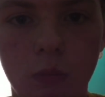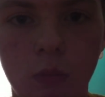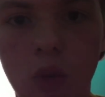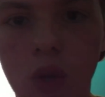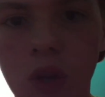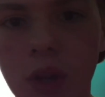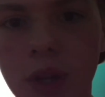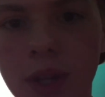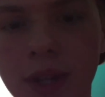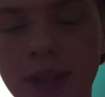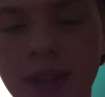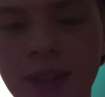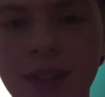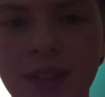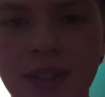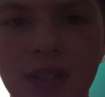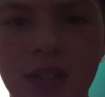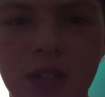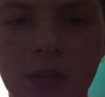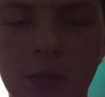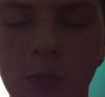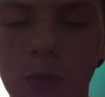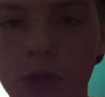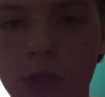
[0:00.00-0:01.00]
Well, I think
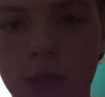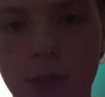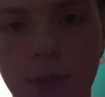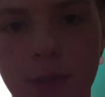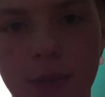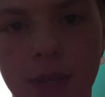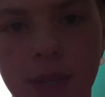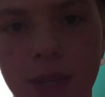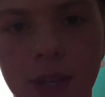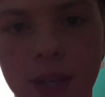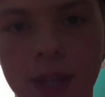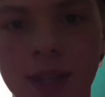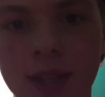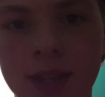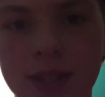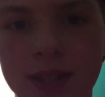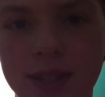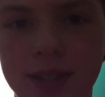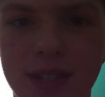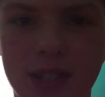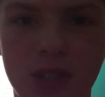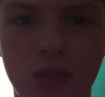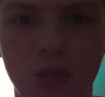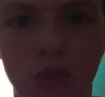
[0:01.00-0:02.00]
it's just mostly
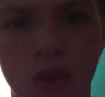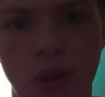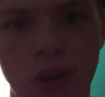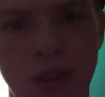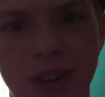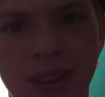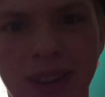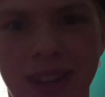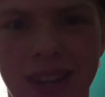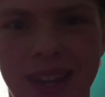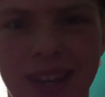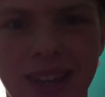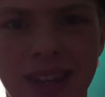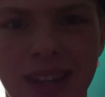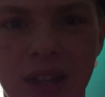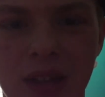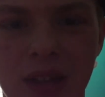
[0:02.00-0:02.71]
because the swearing that I